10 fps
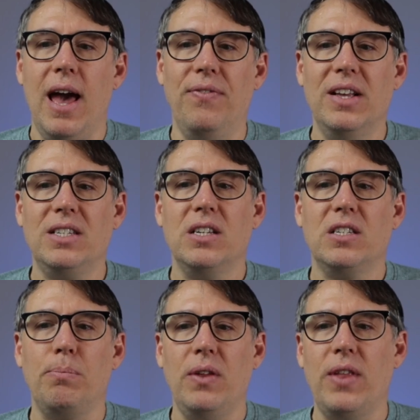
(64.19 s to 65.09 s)
And this is
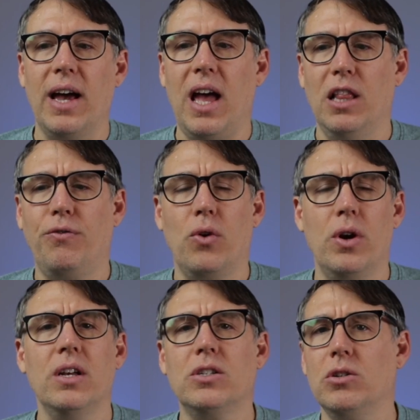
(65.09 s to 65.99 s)
something that
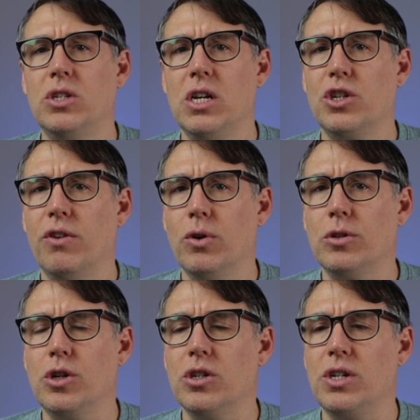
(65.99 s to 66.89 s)
California Association of
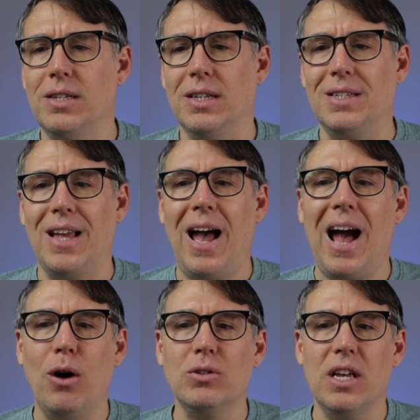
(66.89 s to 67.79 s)
Realtors does. It's the
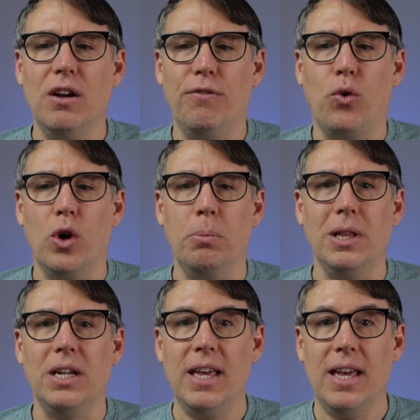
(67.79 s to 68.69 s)
Housing Affordability